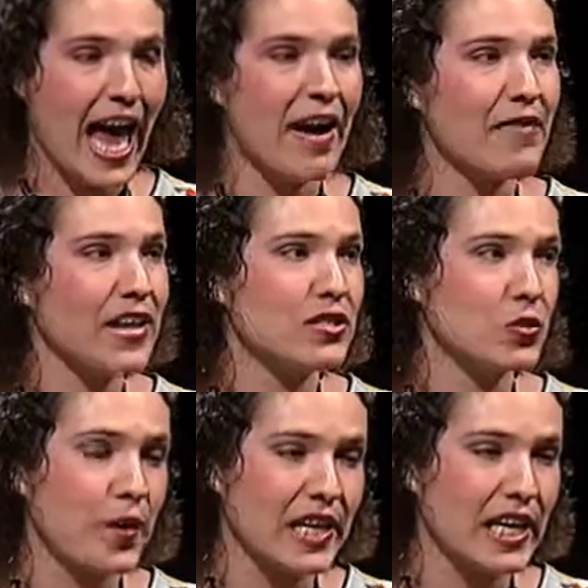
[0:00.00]
Have had
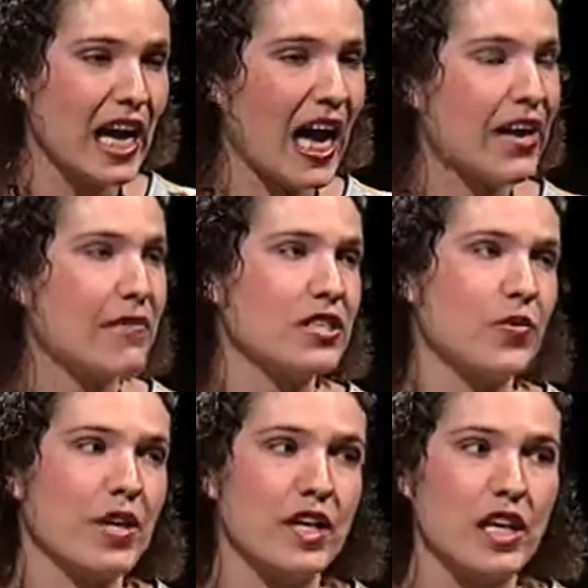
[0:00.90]
training. I have had
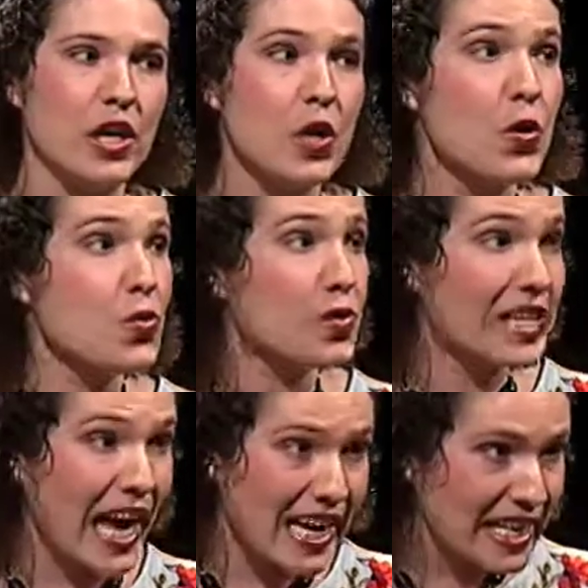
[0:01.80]
training through the
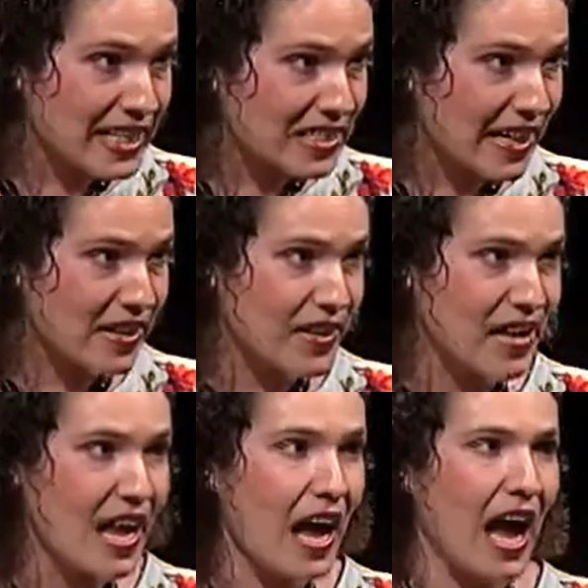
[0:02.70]
Kennedy
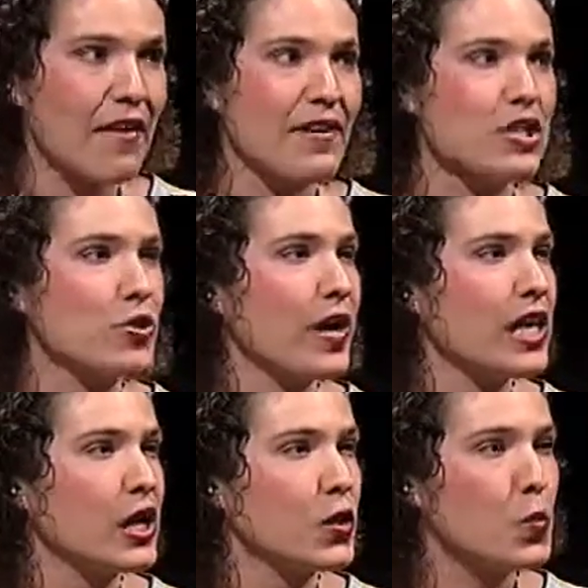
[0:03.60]
Center. I've had
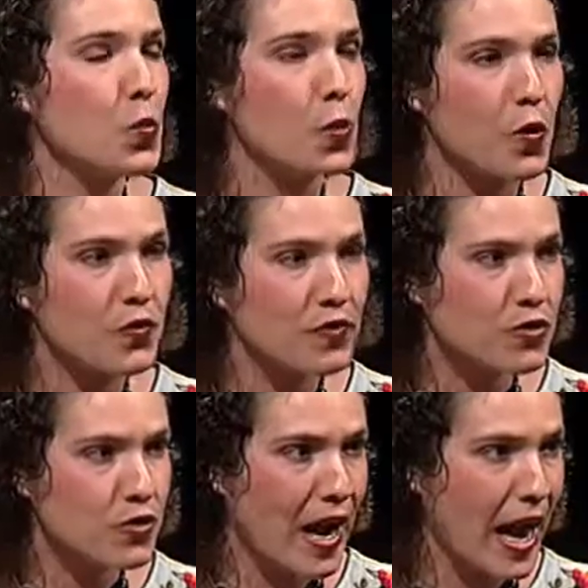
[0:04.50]
training through Wolf
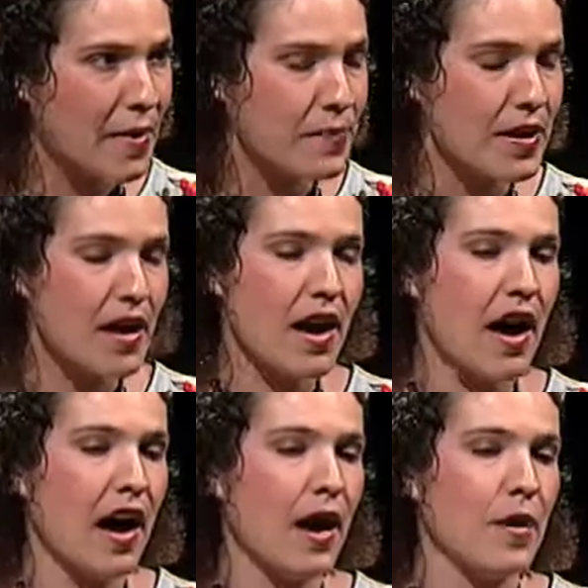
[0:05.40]
Trap.
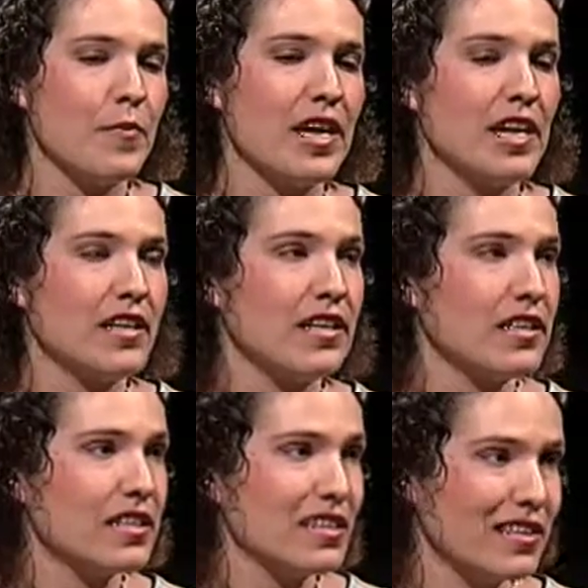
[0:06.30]
Um, so you're in,
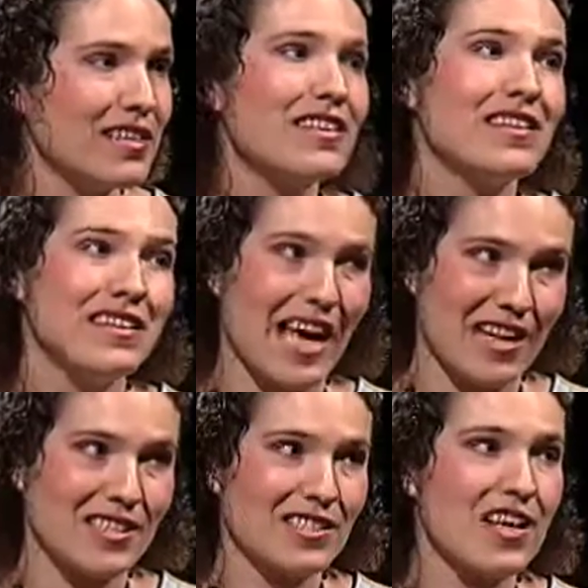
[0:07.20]
educators.
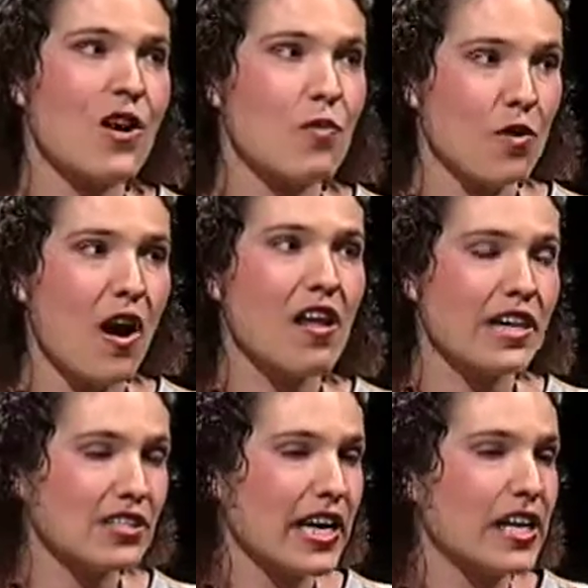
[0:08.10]
Yes, we're all
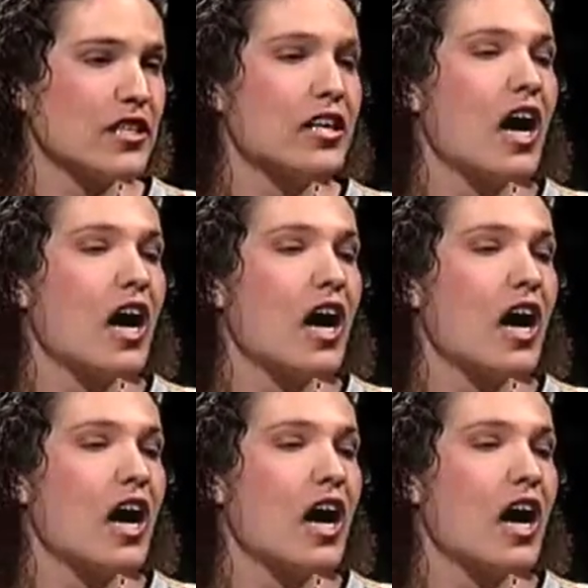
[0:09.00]
educators.